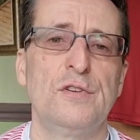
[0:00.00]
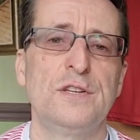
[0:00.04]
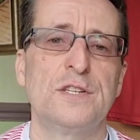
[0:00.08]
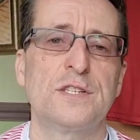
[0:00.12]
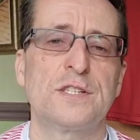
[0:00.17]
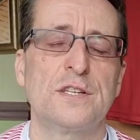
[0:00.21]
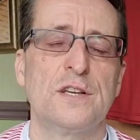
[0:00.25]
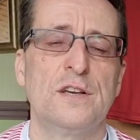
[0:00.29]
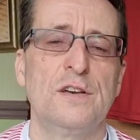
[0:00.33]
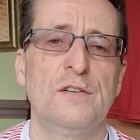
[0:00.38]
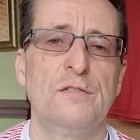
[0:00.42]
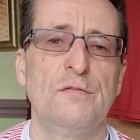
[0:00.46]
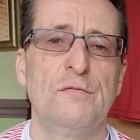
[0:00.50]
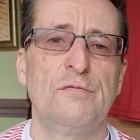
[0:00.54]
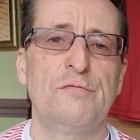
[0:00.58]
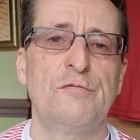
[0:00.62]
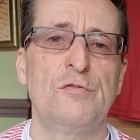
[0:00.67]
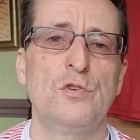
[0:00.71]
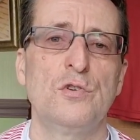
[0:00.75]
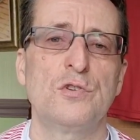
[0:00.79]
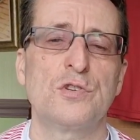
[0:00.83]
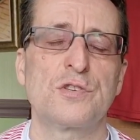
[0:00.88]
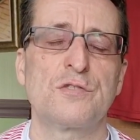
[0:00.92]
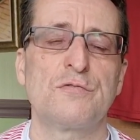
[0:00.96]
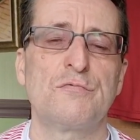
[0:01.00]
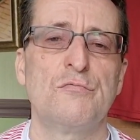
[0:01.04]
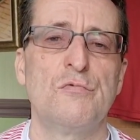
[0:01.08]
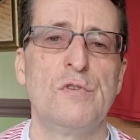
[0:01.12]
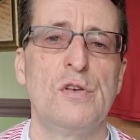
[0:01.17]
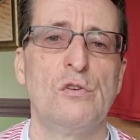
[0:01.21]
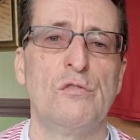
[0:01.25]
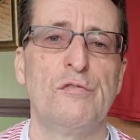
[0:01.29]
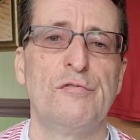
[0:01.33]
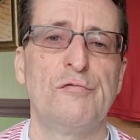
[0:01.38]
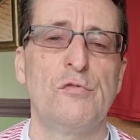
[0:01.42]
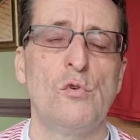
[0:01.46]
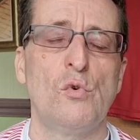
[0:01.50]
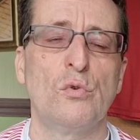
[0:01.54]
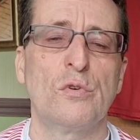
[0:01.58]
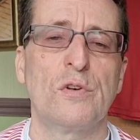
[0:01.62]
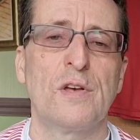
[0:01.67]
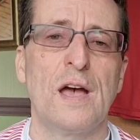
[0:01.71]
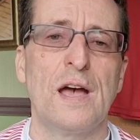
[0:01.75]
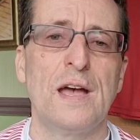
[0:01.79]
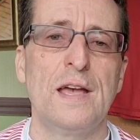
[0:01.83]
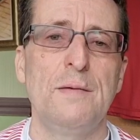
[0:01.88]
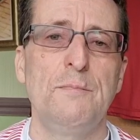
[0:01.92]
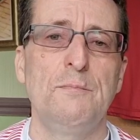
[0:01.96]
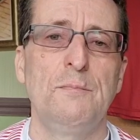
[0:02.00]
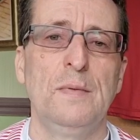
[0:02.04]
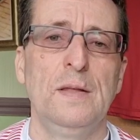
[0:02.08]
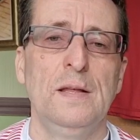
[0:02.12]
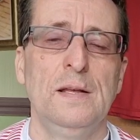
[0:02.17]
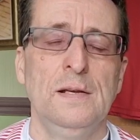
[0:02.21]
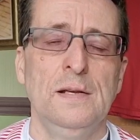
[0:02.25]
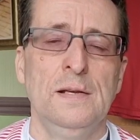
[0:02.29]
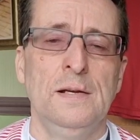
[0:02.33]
his first real full game.